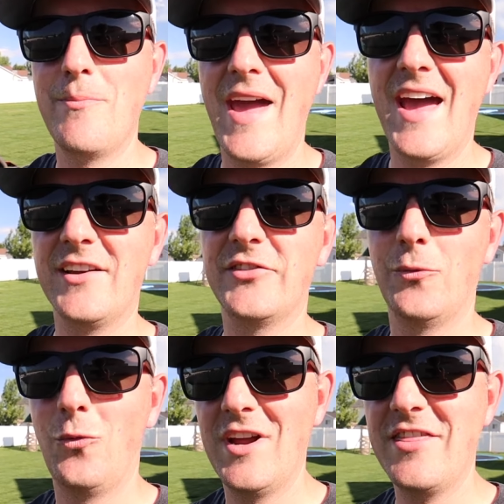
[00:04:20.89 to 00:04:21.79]
Max
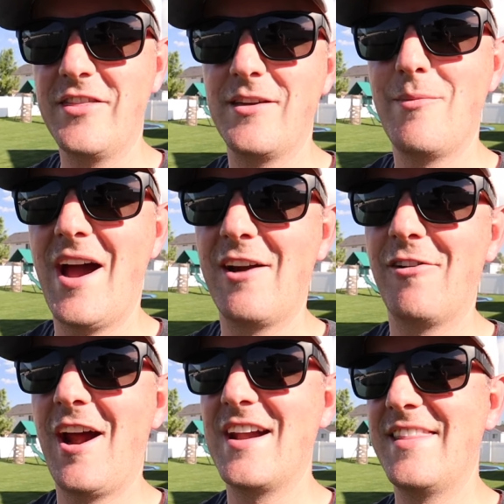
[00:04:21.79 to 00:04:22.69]
with the
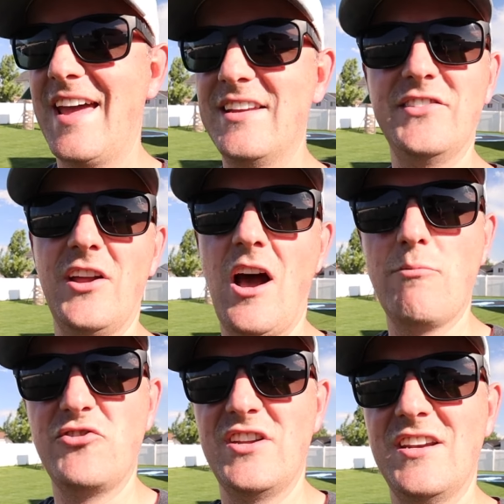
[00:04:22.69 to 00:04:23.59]
MyRide. That is an
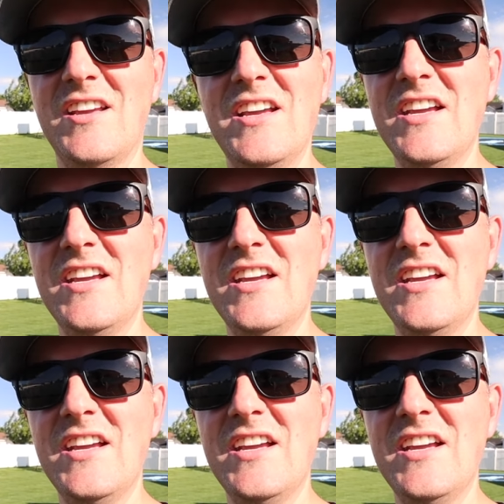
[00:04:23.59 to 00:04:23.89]
option.